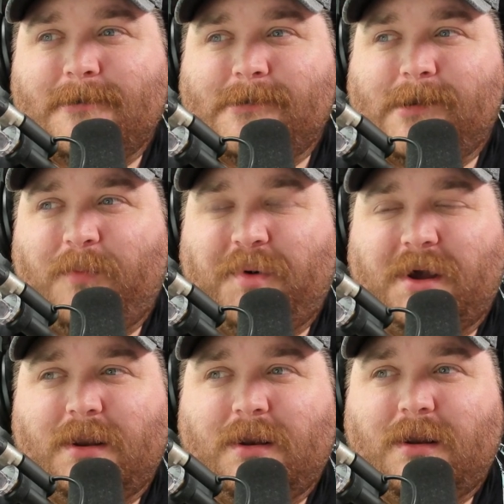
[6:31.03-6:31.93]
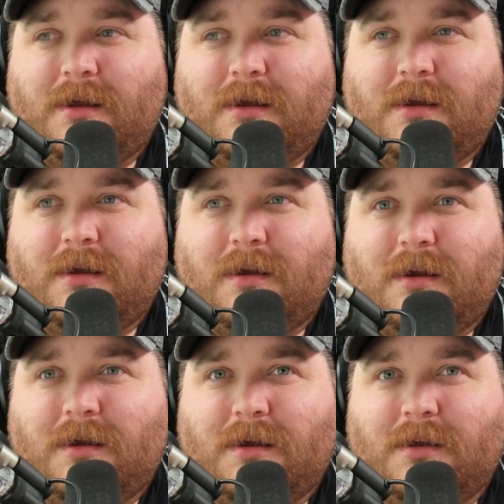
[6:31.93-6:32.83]
But
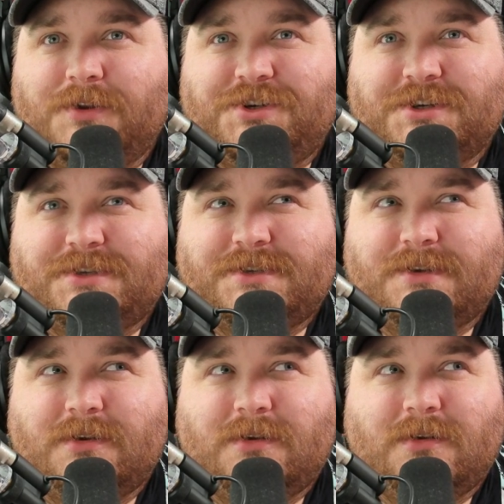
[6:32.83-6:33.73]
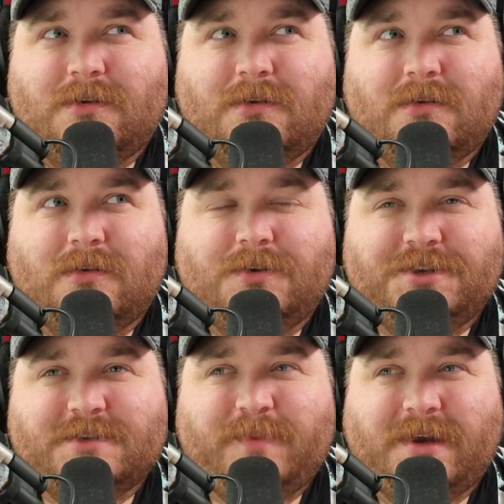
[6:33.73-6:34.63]
just
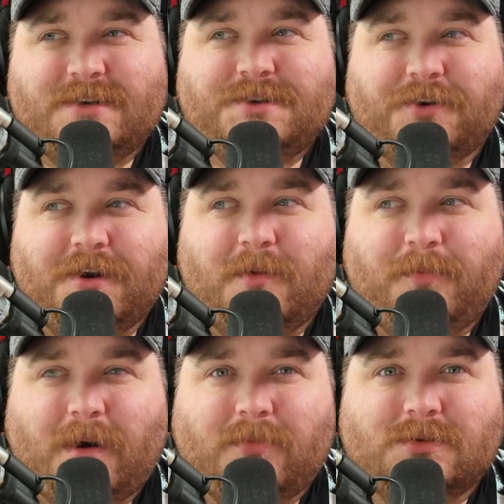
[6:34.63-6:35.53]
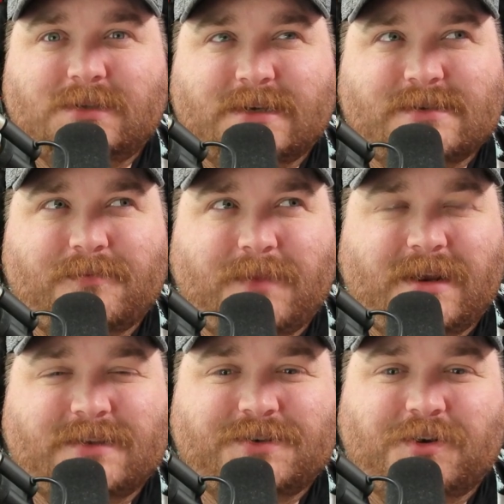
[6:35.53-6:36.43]
because you're in a bubble doesn't mean
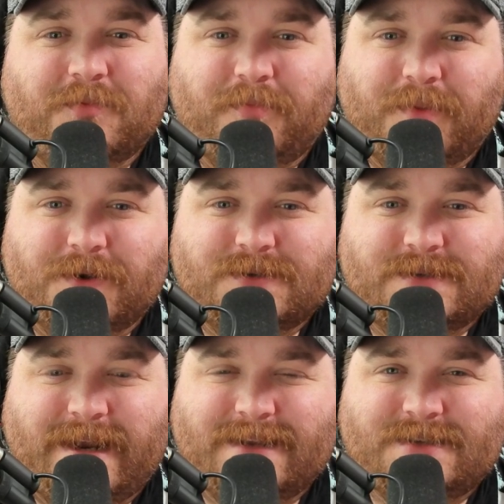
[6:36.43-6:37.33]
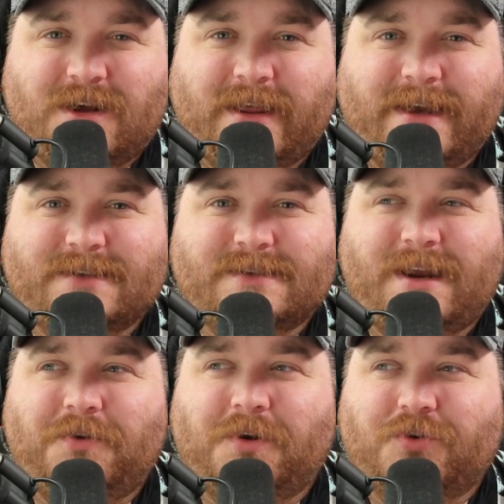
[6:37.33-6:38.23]
it's going to burst. And it's not like it's an
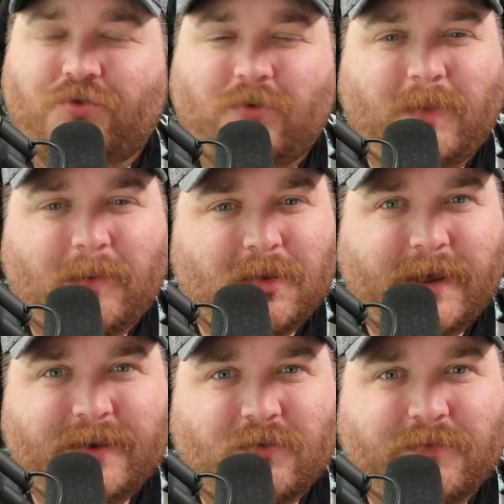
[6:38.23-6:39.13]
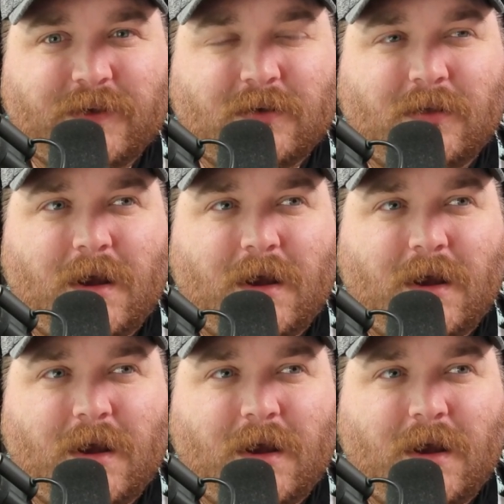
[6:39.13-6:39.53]
out of control bubble, I don't feel.